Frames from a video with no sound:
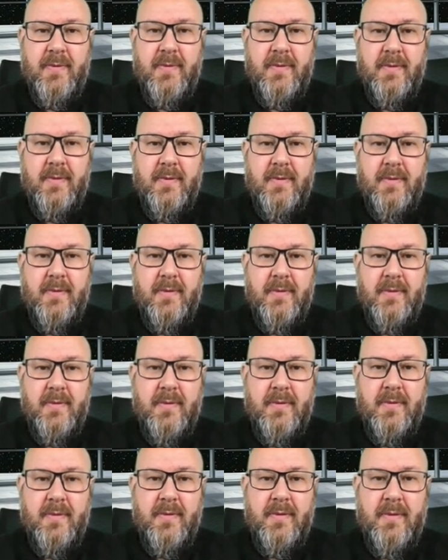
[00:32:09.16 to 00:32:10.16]

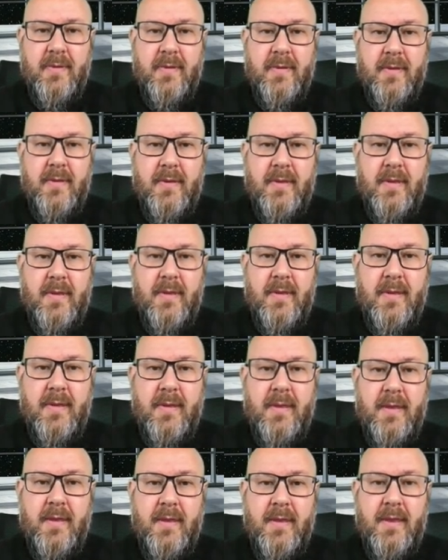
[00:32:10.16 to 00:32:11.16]

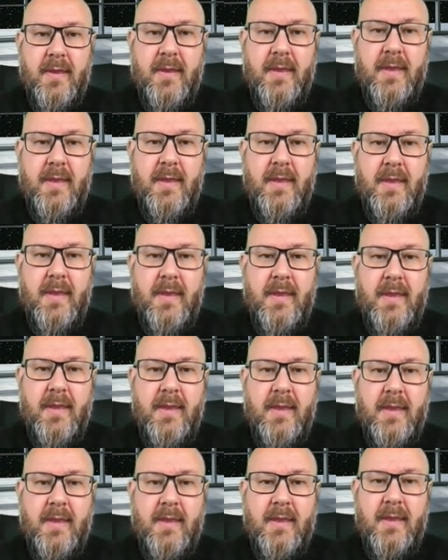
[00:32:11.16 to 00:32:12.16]

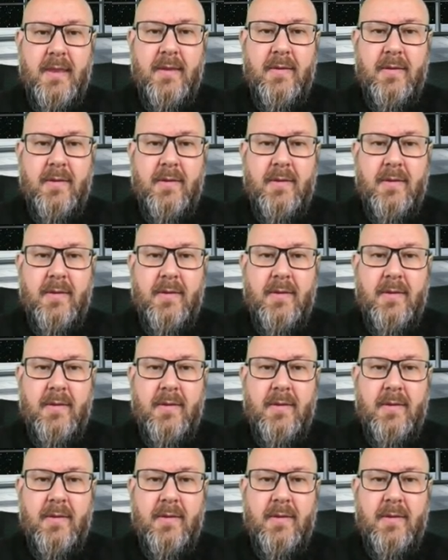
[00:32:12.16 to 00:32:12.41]
(not speaking)